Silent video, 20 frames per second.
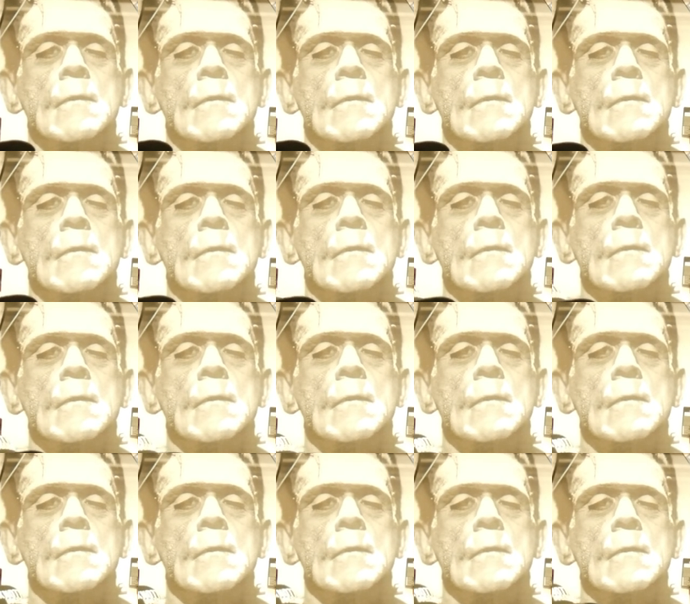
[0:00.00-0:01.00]

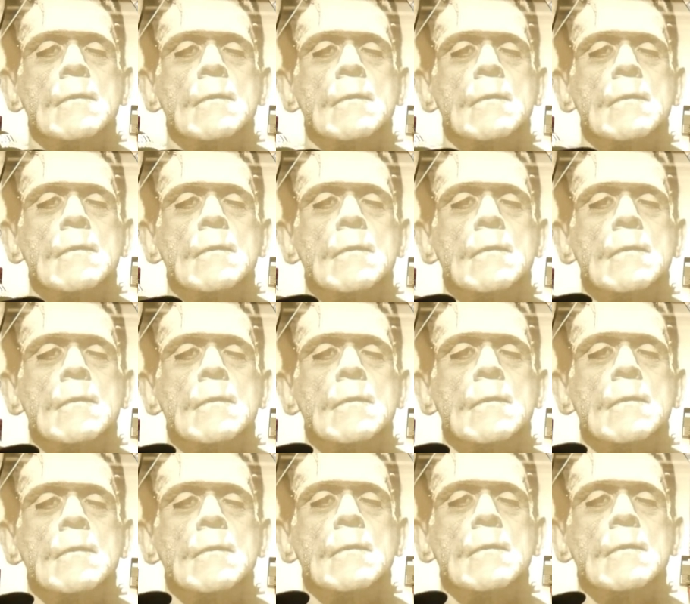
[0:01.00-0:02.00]

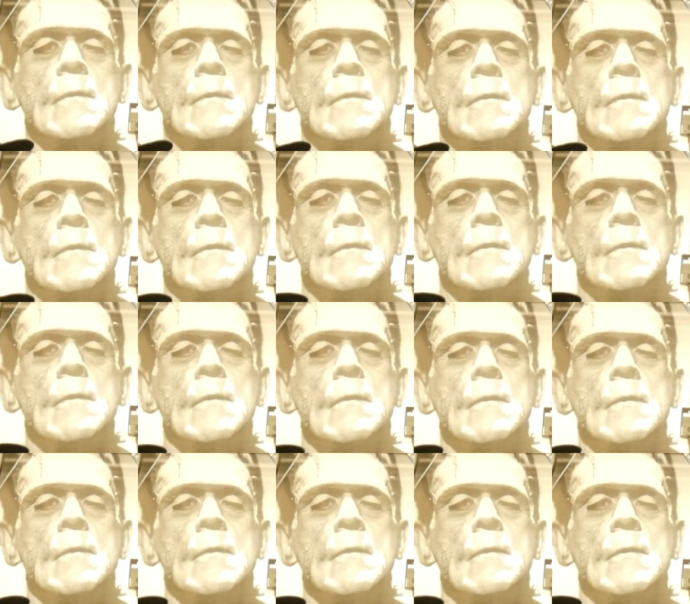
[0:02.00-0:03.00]

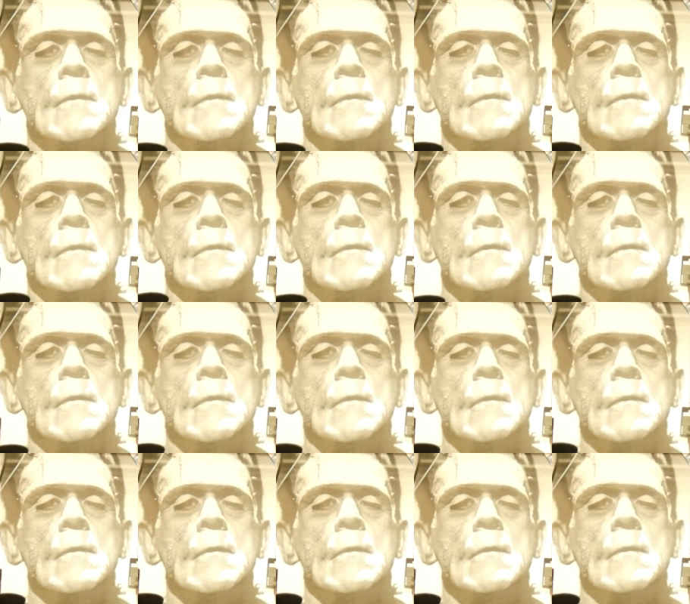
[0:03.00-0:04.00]

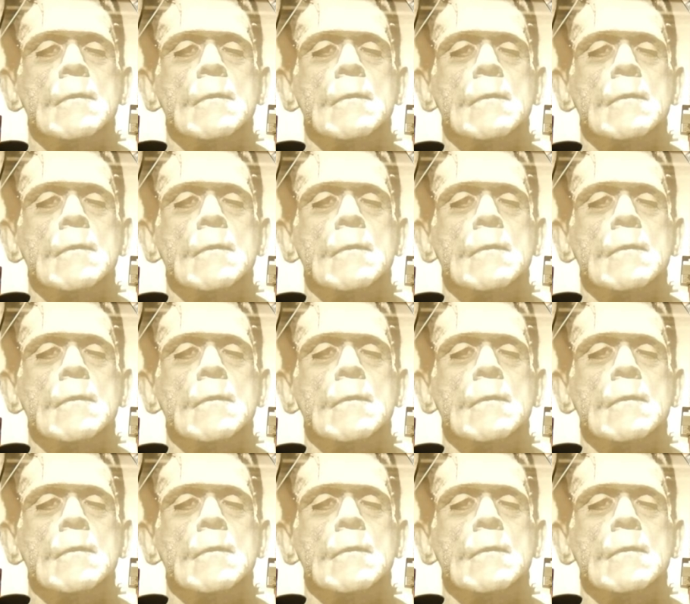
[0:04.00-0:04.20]
No words are spoken by the person on screen.